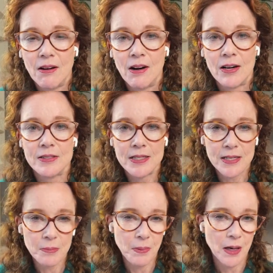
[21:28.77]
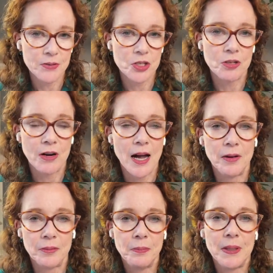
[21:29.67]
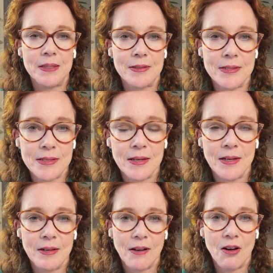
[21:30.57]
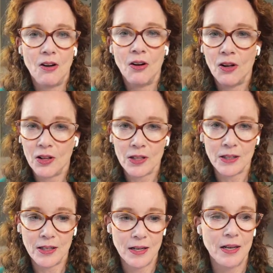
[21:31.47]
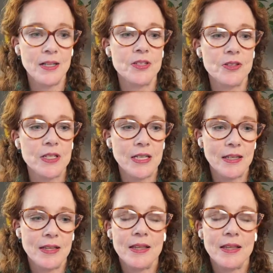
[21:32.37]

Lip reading: are deep underground pits, all underneath